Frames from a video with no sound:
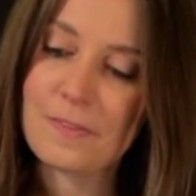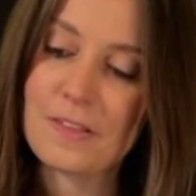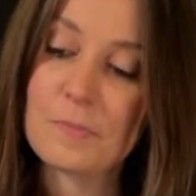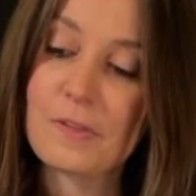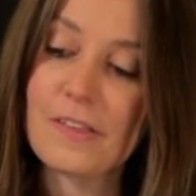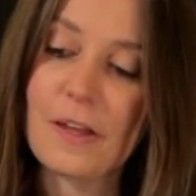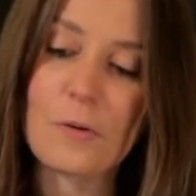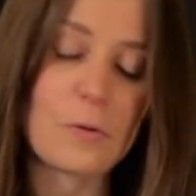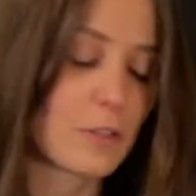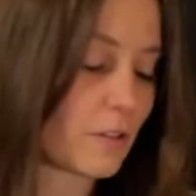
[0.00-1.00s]
Let's play that
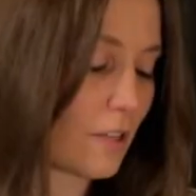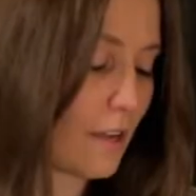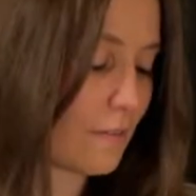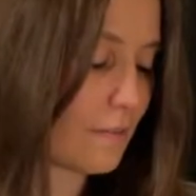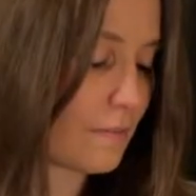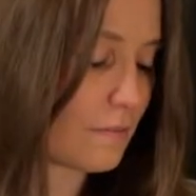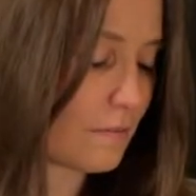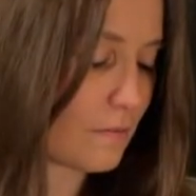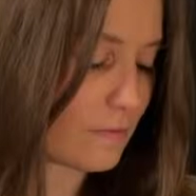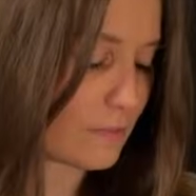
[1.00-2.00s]
whole little line
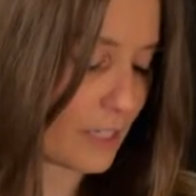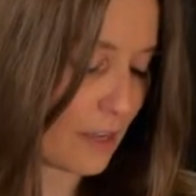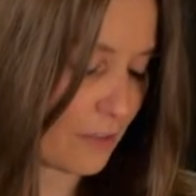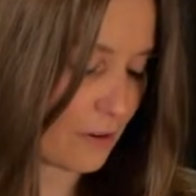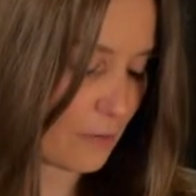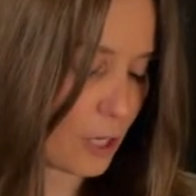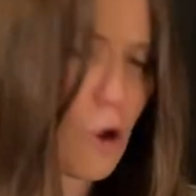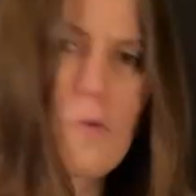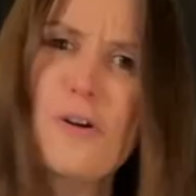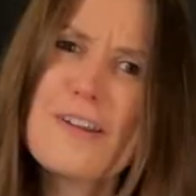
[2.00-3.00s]
together. Here we
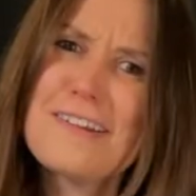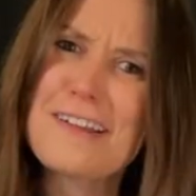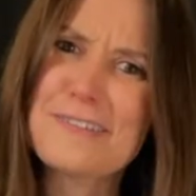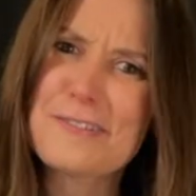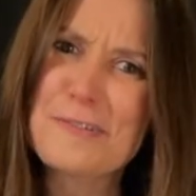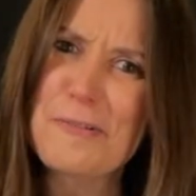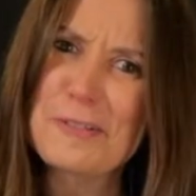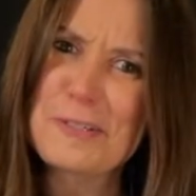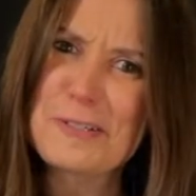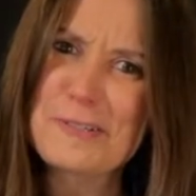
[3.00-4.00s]
go. Nice and
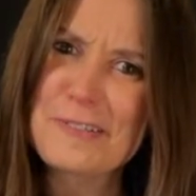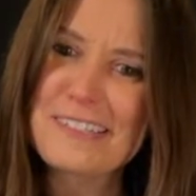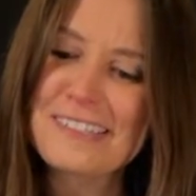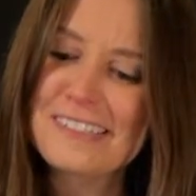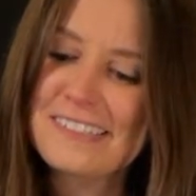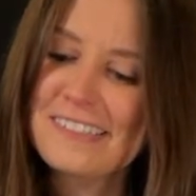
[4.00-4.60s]
slowly, you can do this.